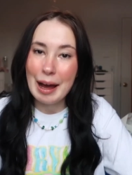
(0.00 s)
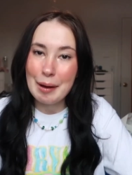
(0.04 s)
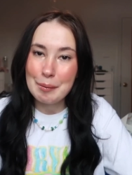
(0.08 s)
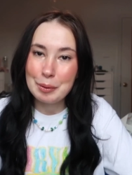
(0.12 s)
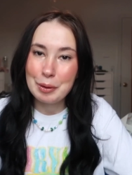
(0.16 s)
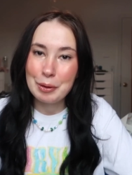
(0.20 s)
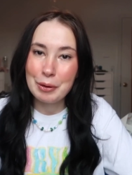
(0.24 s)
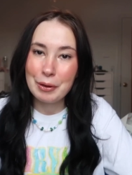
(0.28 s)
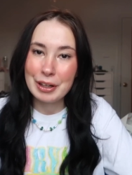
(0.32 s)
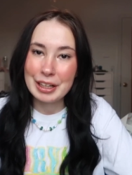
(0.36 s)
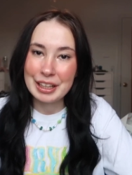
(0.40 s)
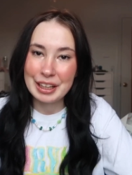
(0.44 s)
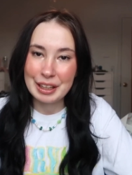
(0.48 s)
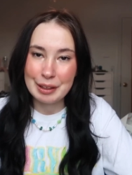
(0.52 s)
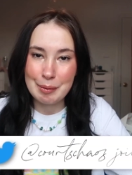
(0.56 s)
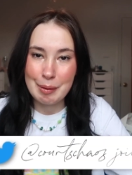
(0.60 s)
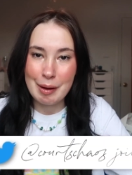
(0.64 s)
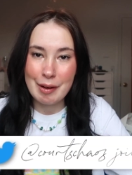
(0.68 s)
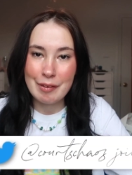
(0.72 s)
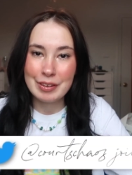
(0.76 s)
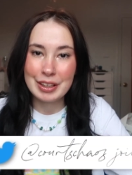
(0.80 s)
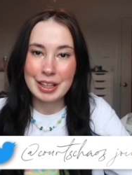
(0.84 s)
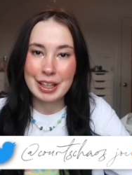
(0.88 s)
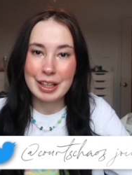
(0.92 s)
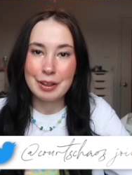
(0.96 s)
I'm Courtney and I'm
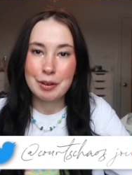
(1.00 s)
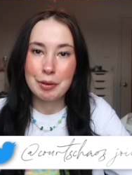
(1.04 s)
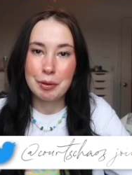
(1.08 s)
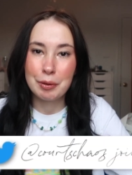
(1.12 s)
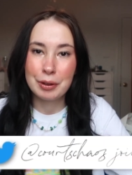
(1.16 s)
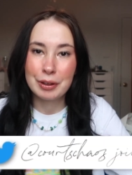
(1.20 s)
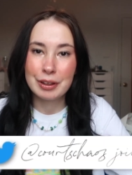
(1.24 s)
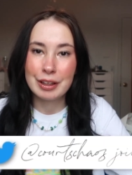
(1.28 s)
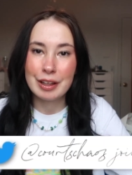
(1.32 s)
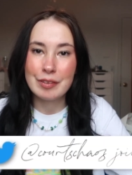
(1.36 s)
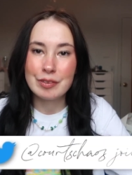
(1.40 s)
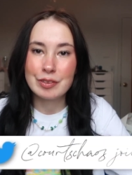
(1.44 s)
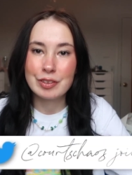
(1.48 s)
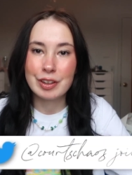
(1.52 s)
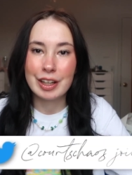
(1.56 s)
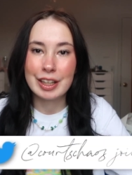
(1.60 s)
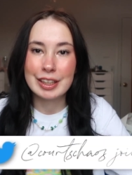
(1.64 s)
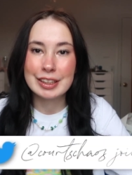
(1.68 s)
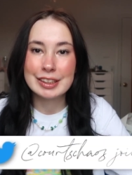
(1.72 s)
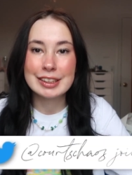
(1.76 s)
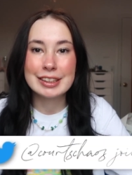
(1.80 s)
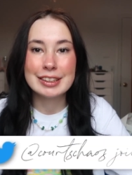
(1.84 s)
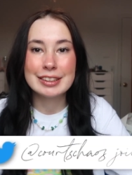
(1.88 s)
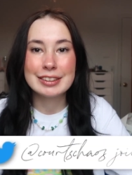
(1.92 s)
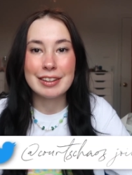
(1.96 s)
having a quarter-life
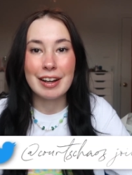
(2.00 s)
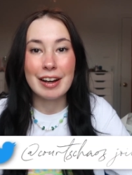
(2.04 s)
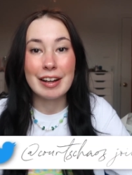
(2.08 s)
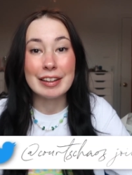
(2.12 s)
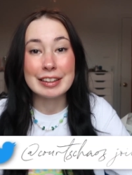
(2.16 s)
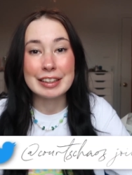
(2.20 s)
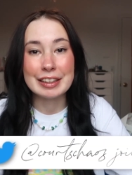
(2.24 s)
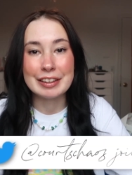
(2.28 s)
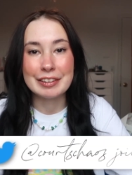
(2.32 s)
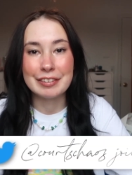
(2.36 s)
crisis on the